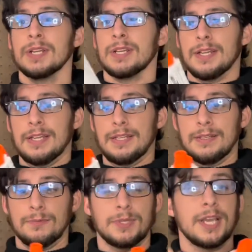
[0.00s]

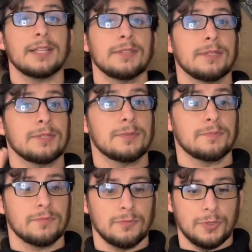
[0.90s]
And we got this,
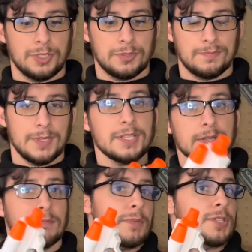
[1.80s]
which
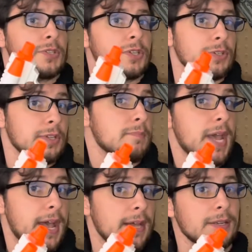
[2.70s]
isn't necessarily
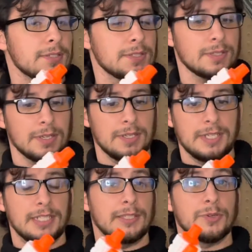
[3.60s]
bad. It's a
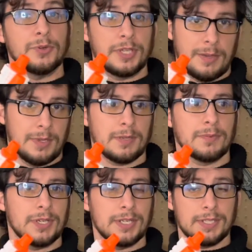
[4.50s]
neat little gimmick,
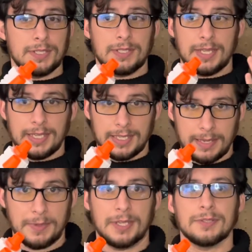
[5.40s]
but it is a
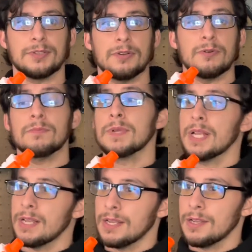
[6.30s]
gimmick. So
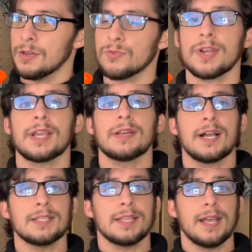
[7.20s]

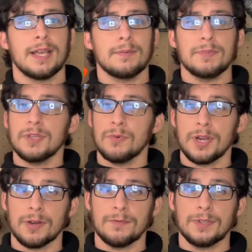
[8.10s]
recognize that, be
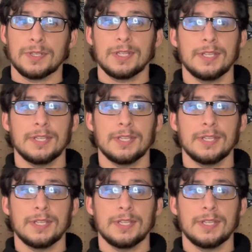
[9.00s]
aware of it.